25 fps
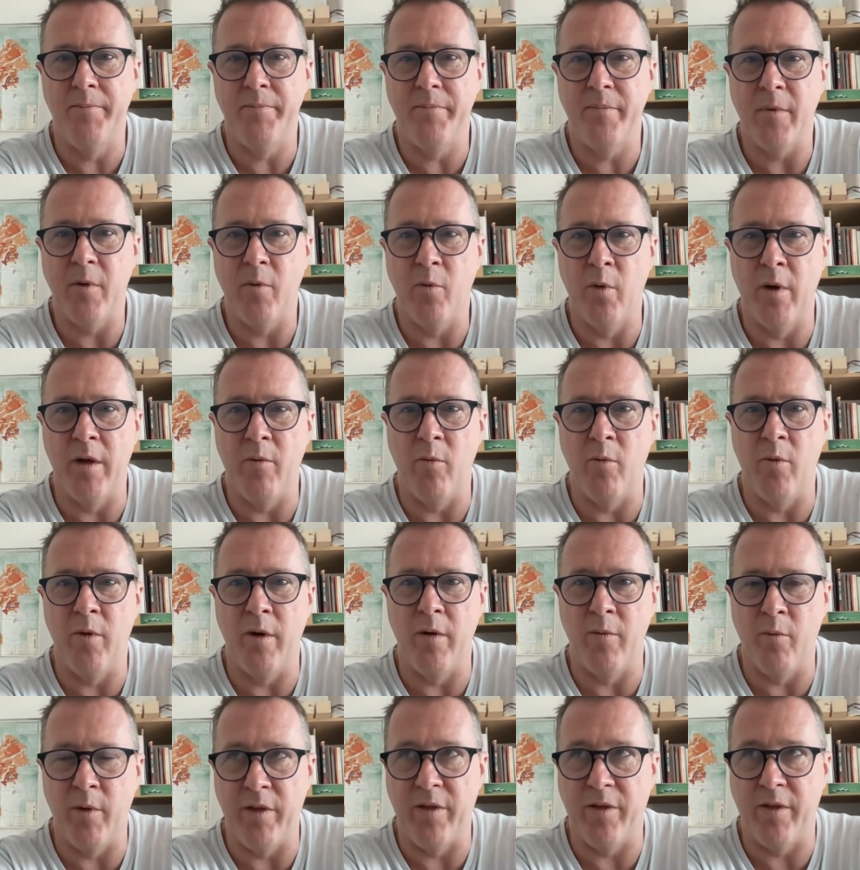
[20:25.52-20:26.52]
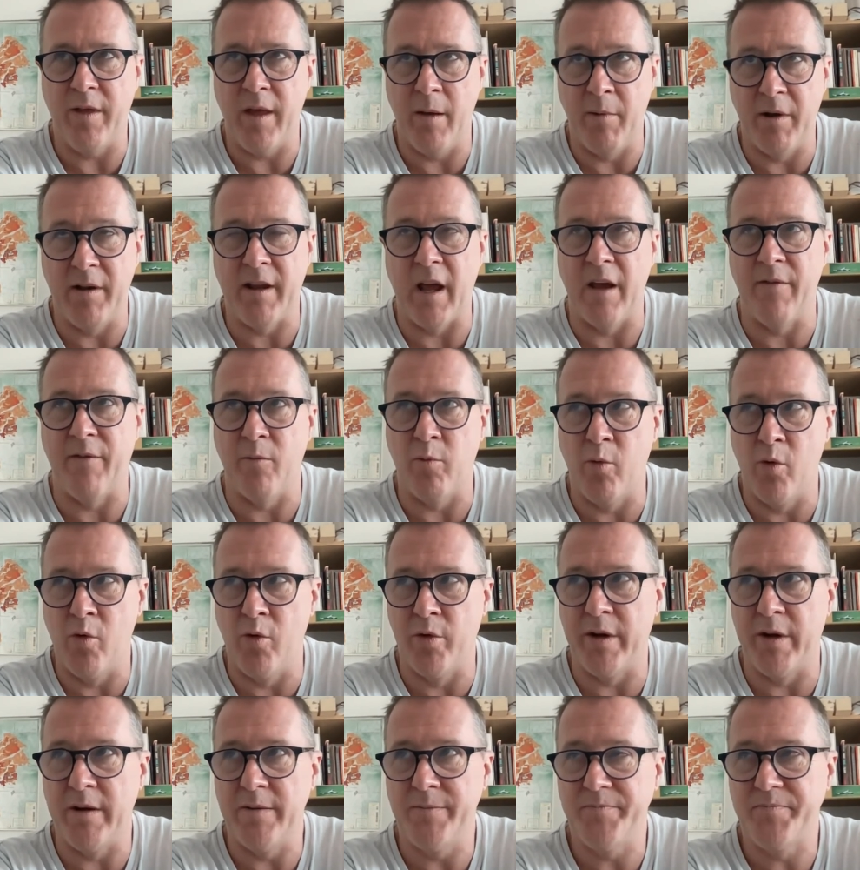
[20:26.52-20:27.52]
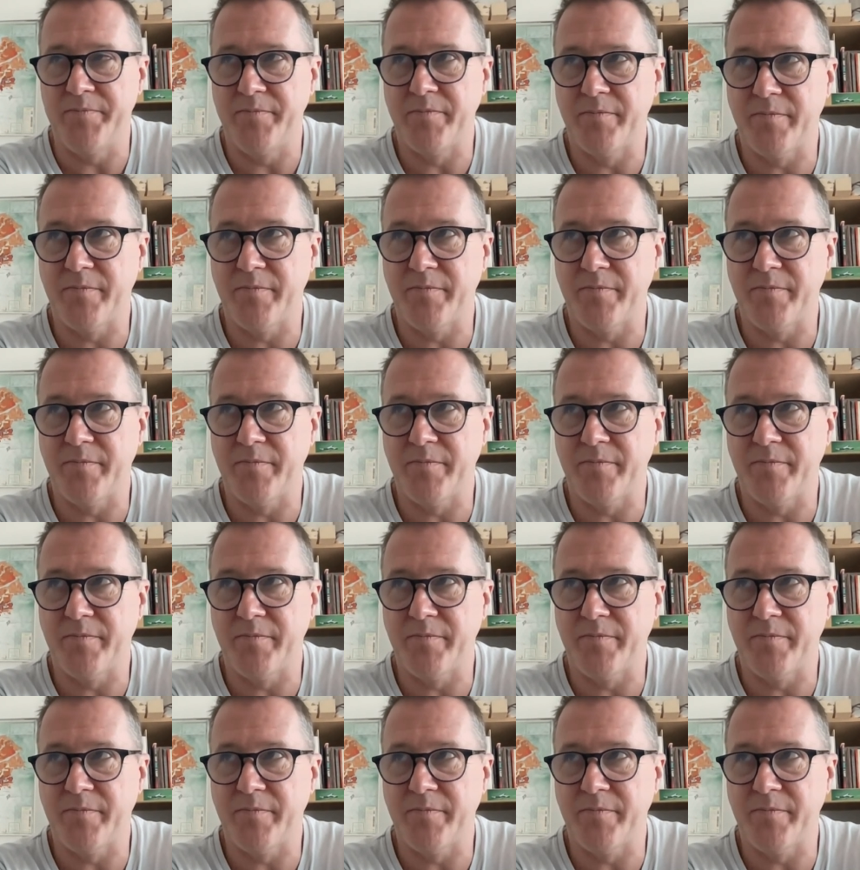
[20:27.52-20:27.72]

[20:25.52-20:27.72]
With him and David Warner,